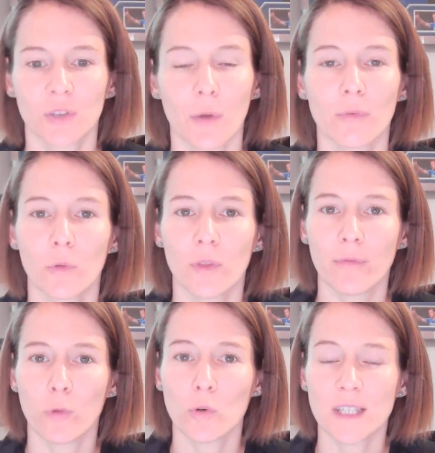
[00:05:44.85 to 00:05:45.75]
So for the
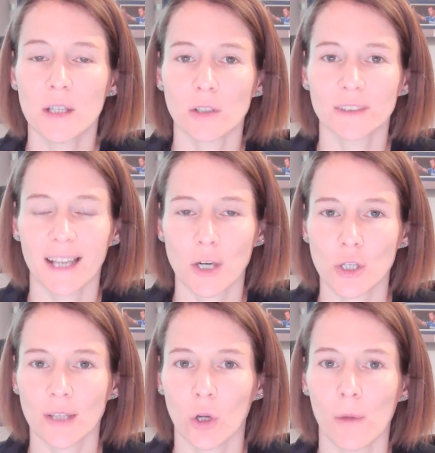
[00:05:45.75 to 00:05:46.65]
40 yard
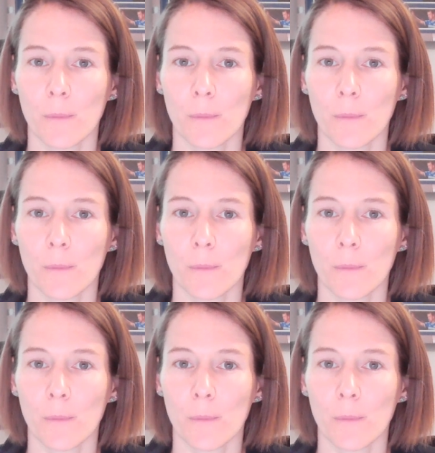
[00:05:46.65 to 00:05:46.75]
dash in the